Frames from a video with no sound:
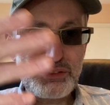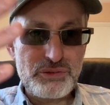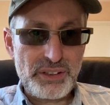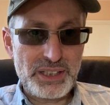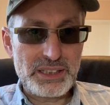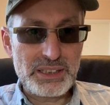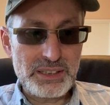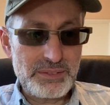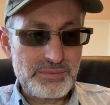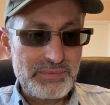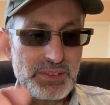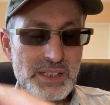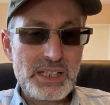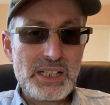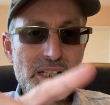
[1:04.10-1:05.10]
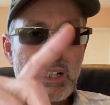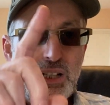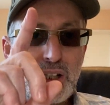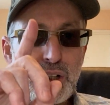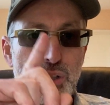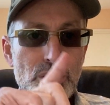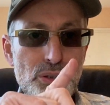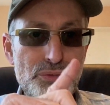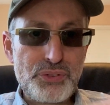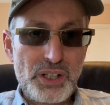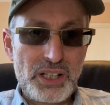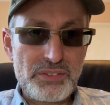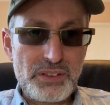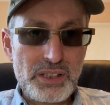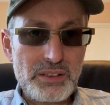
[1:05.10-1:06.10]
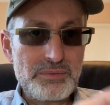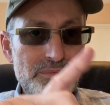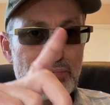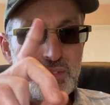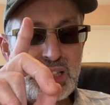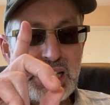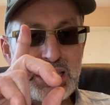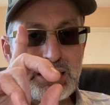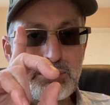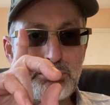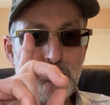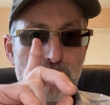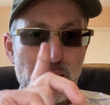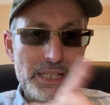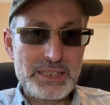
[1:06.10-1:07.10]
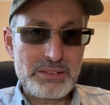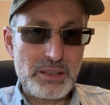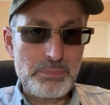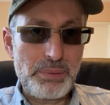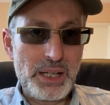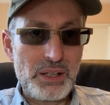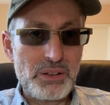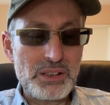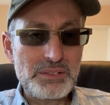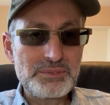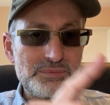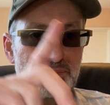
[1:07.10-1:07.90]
friendly, good flavor, decent battery power,